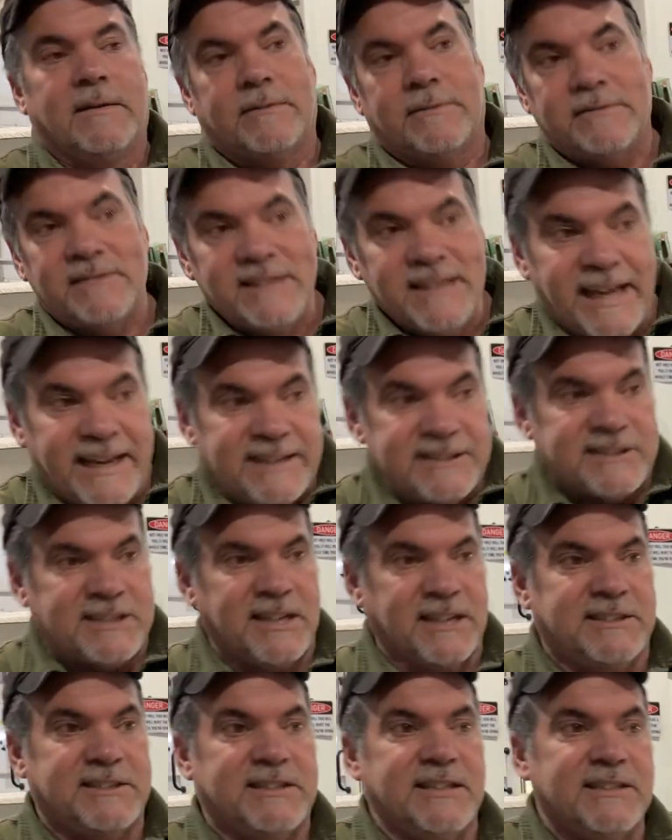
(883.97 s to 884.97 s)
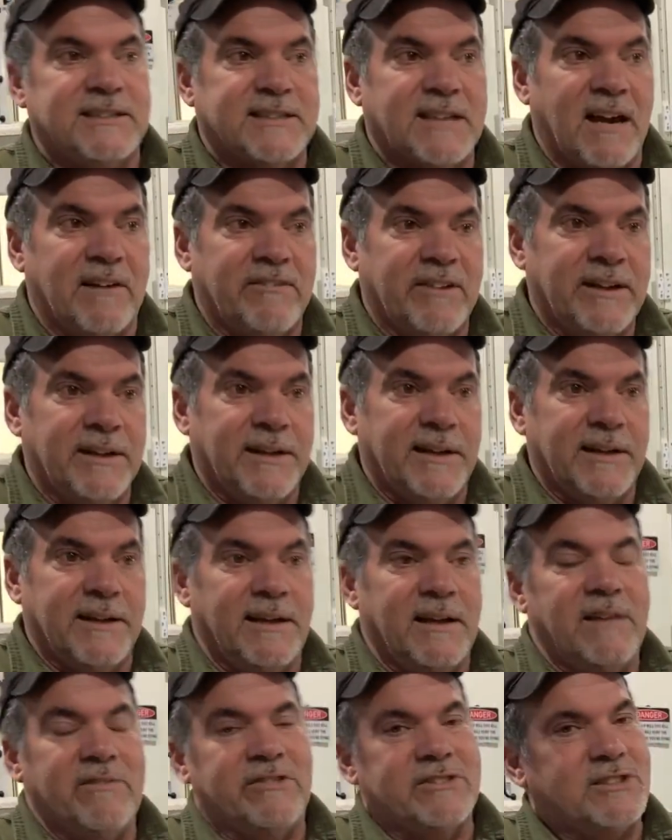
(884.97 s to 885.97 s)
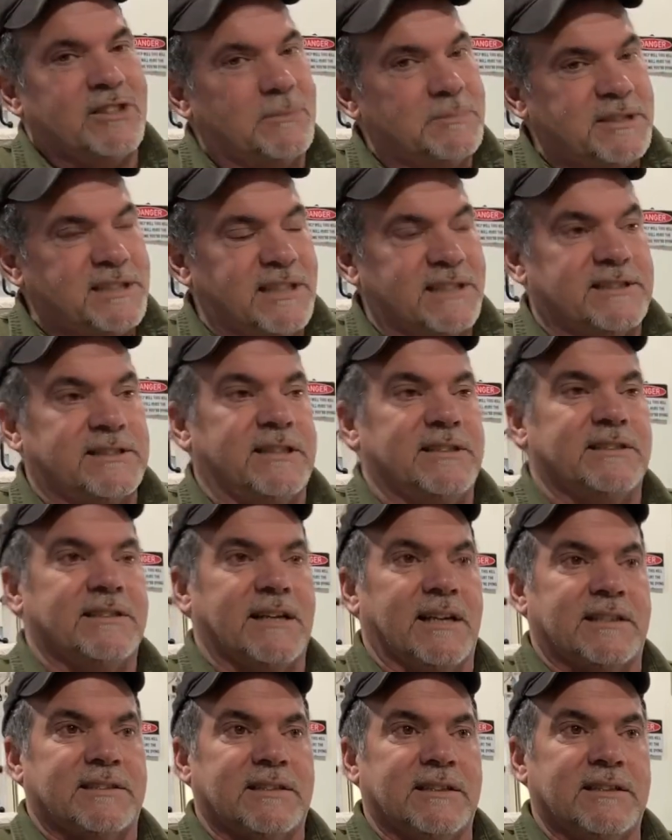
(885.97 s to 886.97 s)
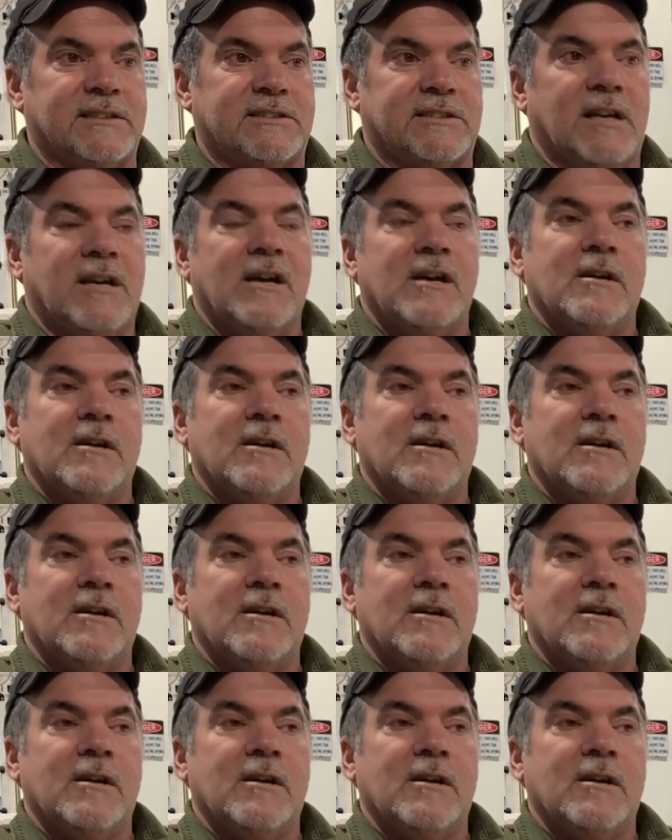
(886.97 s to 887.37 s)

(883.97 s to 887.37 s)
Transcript: late 67, even some 66s,